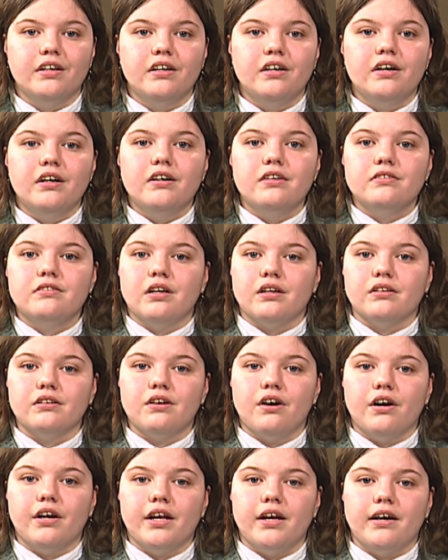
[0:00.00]
Sudden
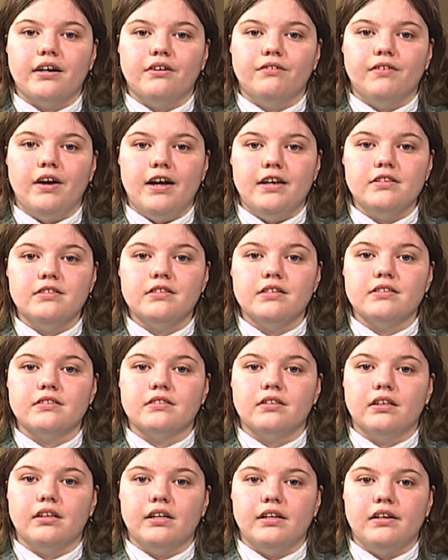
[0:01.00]
cardiac arrest is
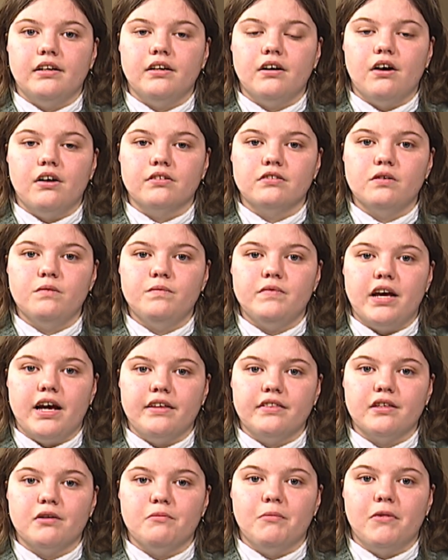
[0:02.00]
the leading cause of
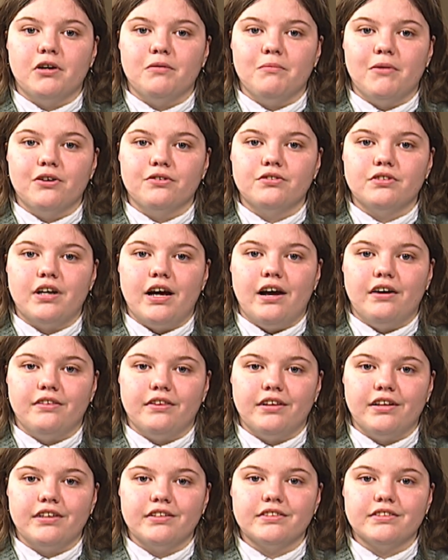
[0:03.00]
death among most
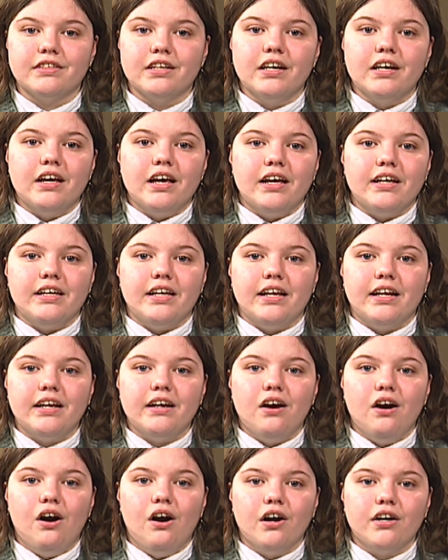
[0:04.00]
athletes, and getting a
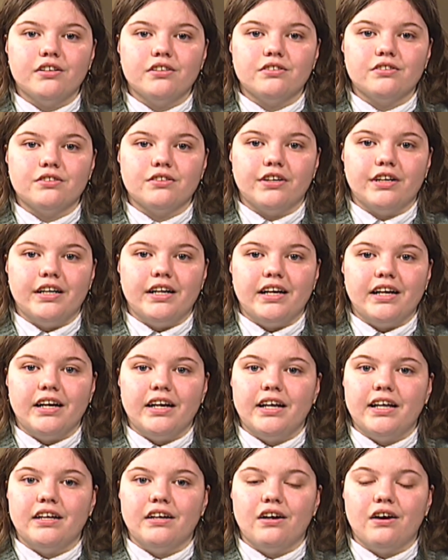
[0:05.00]
heart screening
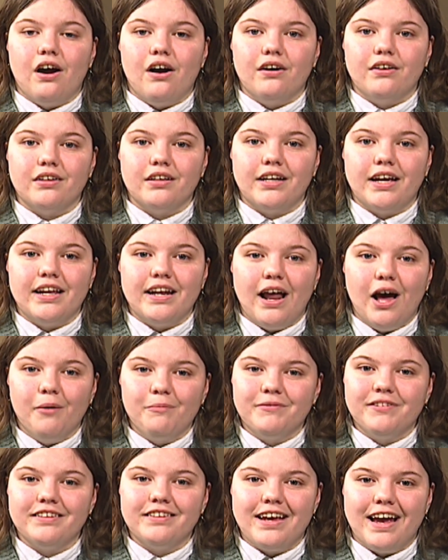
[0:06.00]
can help
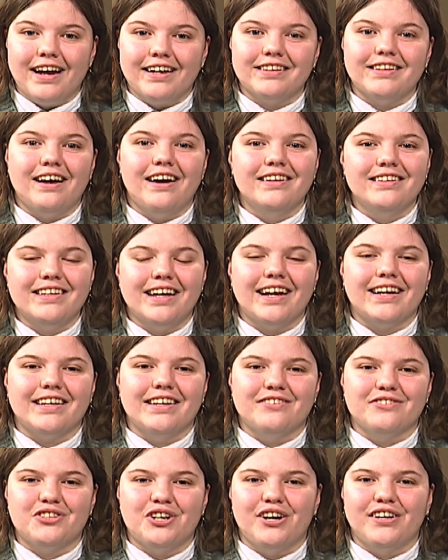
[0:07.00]
detect
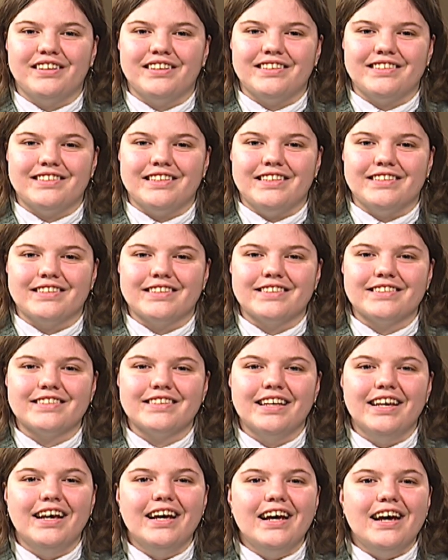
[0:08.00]
undiagnosed heart diseases.
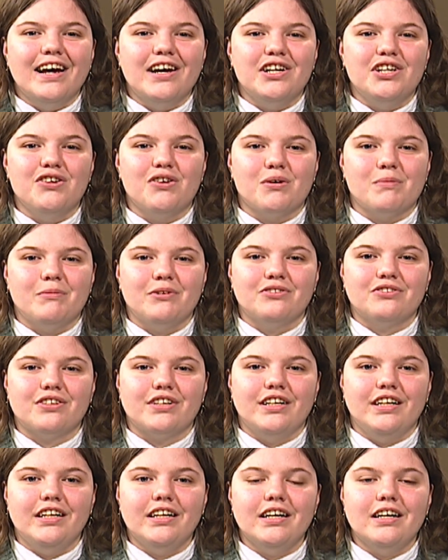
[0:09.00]
A normal
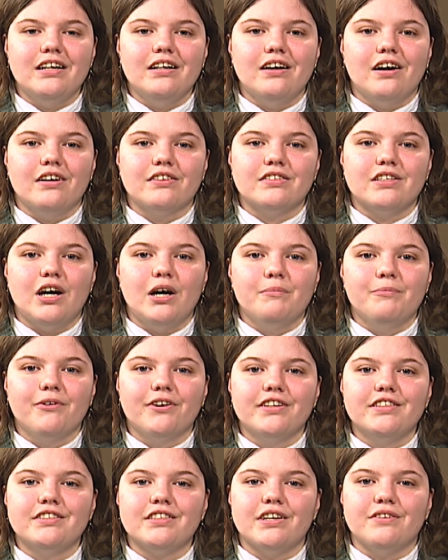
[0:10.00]
screening can cost
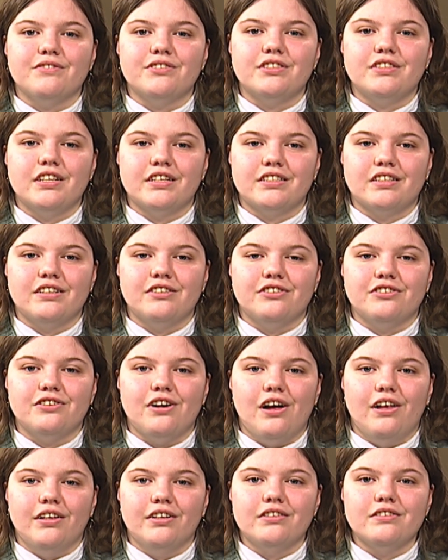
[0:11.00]
upwards of
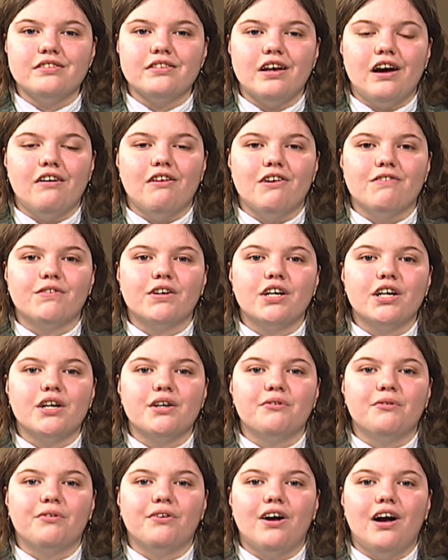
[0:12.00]
$600. However, it
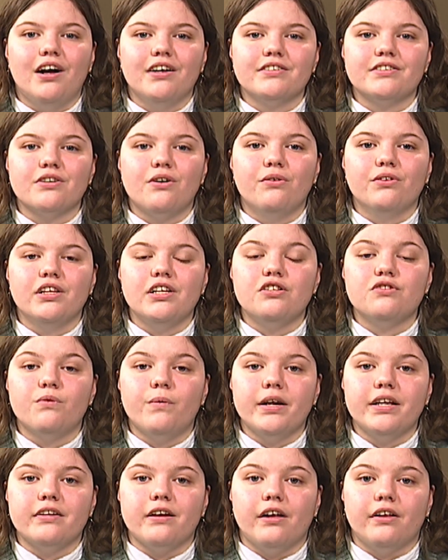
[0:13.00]
will cost only
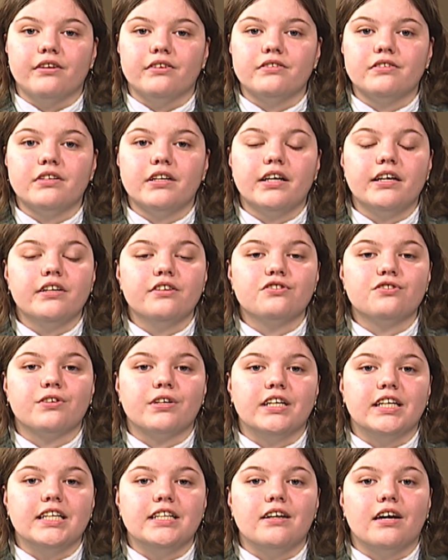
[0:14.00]
$20 to get your
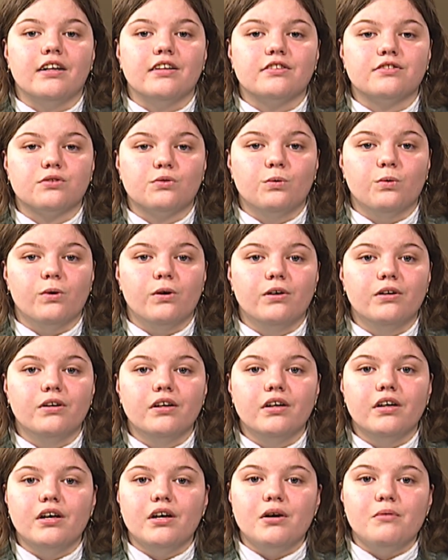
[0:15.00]
screening done at school.
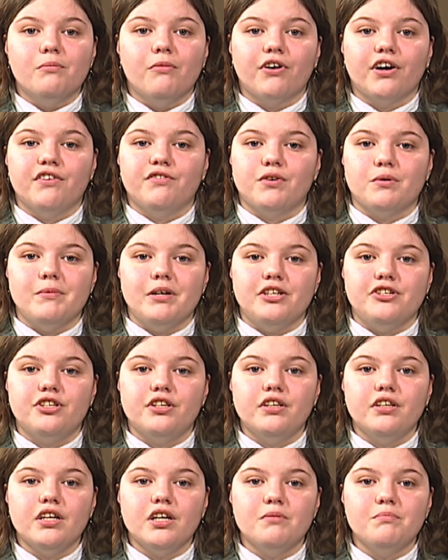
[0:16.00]
More
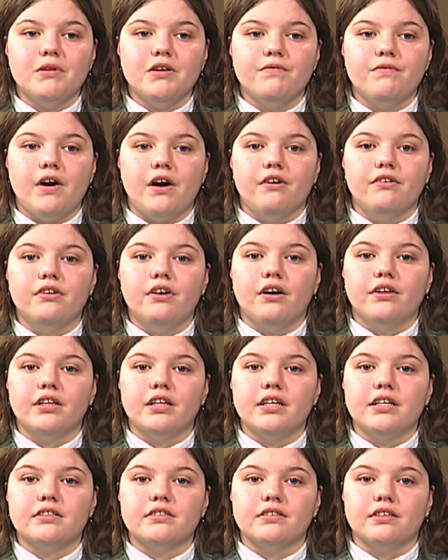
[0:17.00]
information can be found on
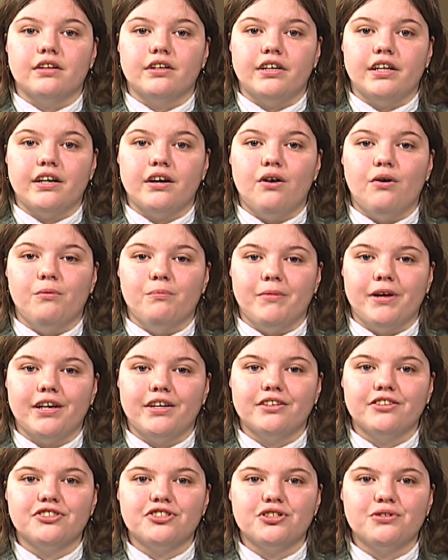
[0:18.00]
the It's Learning
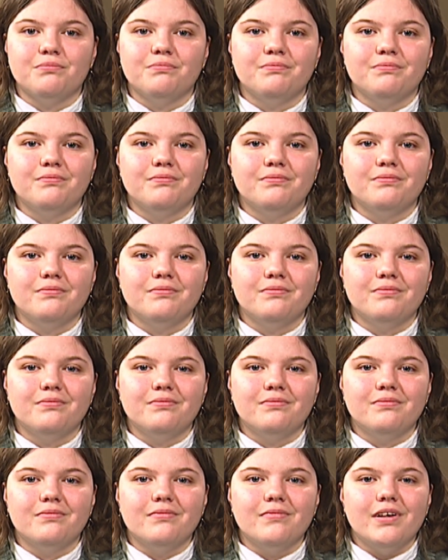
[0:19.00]
homepage.
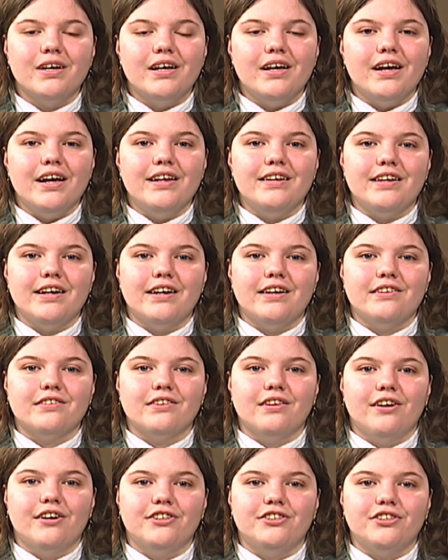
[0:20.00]
Indiana's
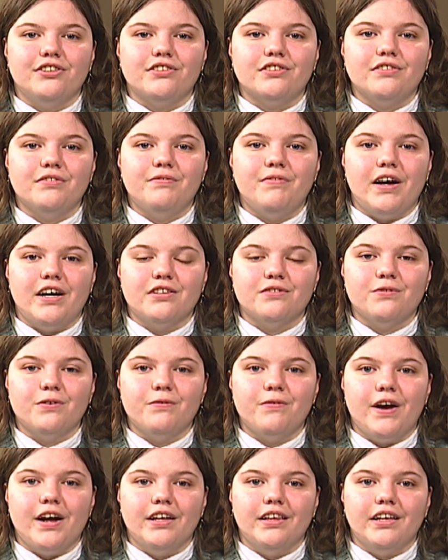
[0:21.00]
largest FAFSA
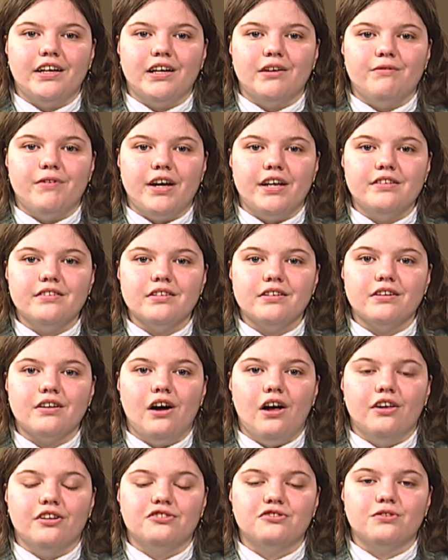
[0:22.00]
filing event,
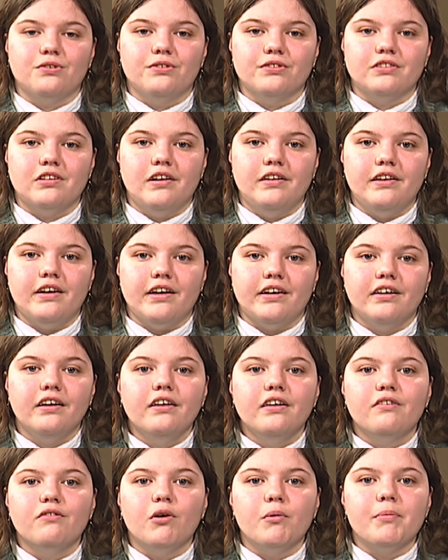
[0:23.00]
College Goal Sunday,
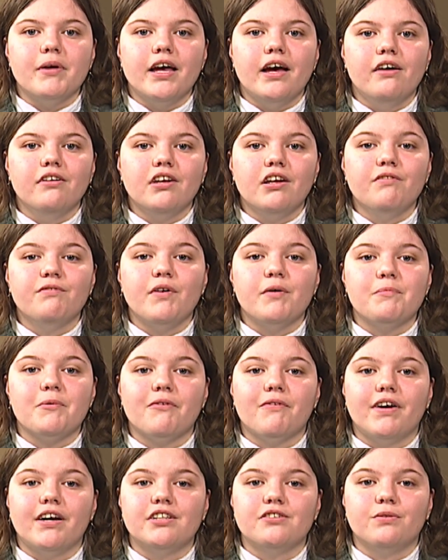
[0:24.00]
will be held on
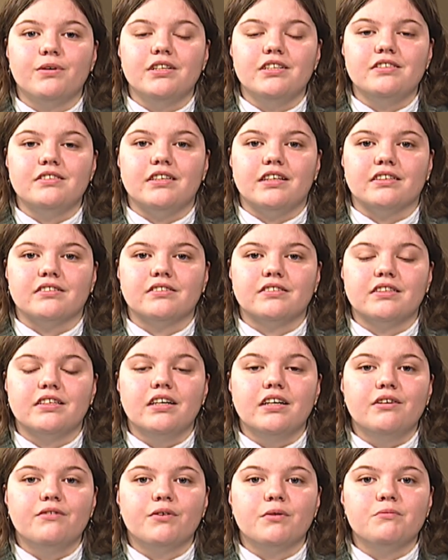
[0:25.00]
February 26th
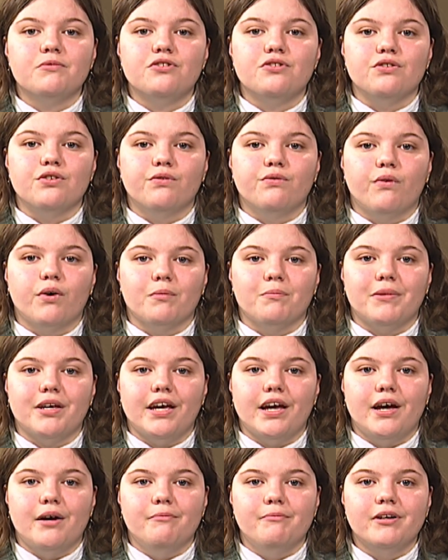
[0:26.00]
from 2 to 4
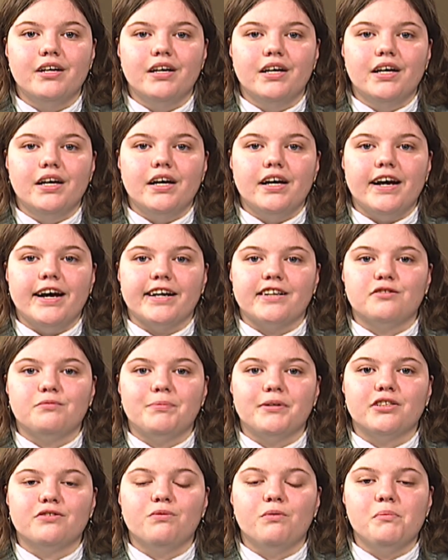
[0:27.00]
p.m.
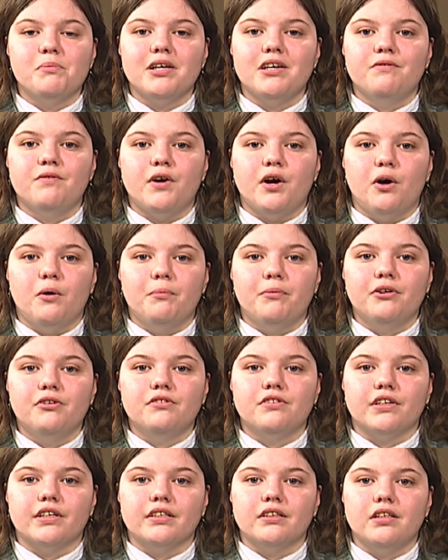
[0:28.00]
Experts will be available
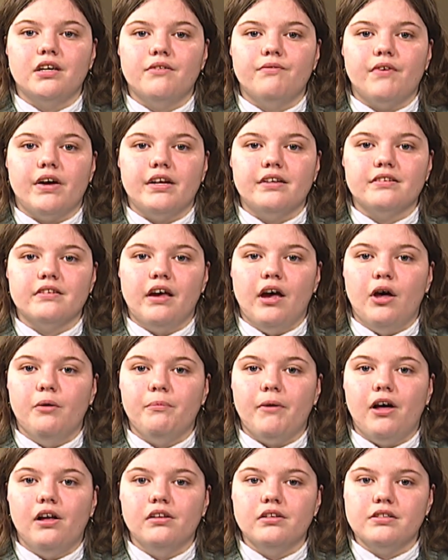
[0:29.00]
during the event to help
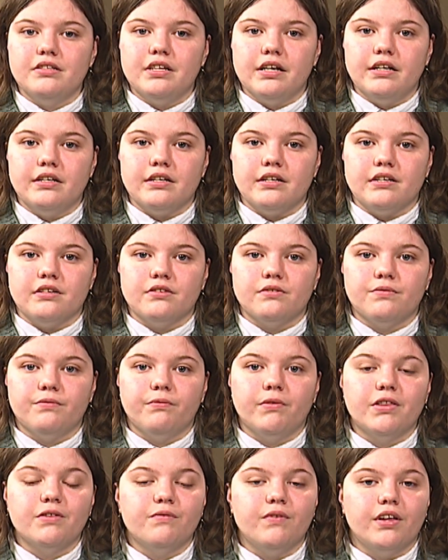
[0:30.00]
all attendees
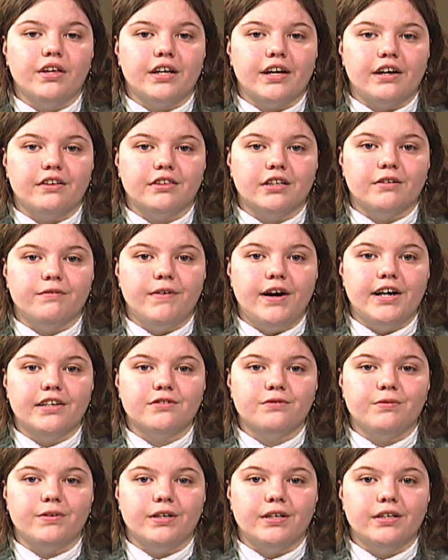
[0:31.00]
with filling out their
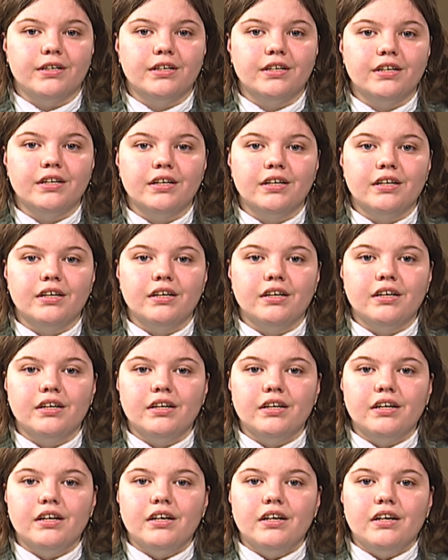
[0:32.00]
FAFSA.
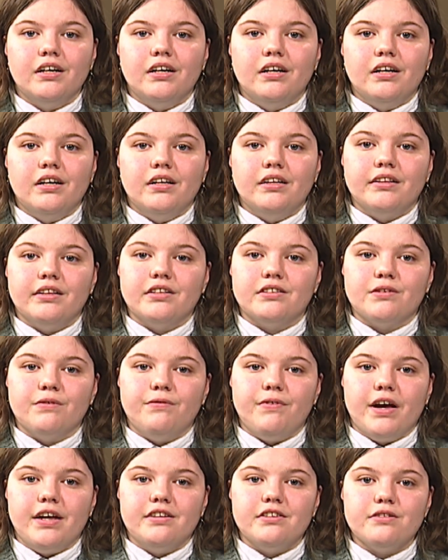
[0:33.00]
This
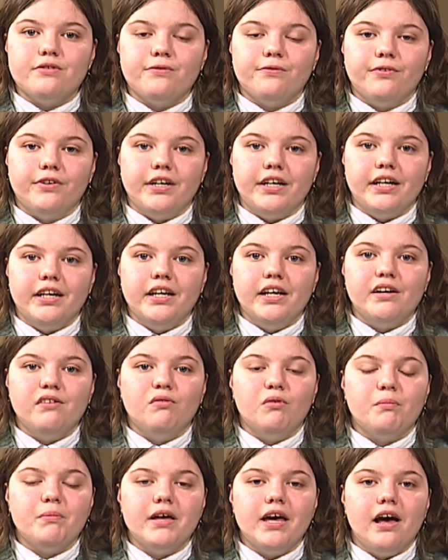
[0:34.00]
event is free and
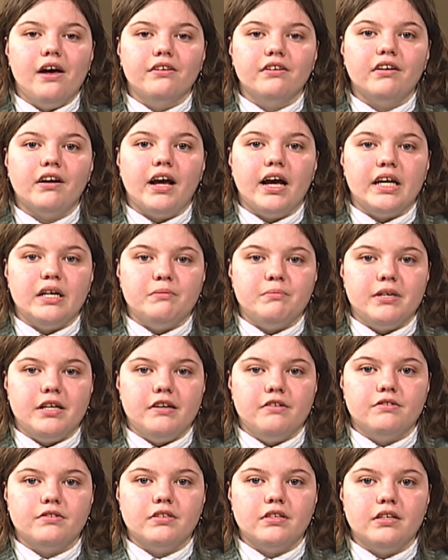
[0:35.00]
will be held at
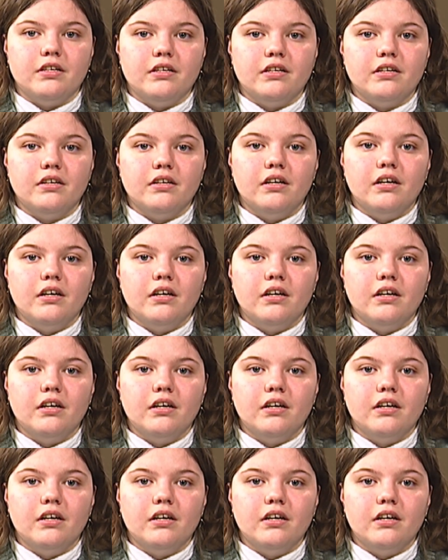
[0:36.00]
IUPUC.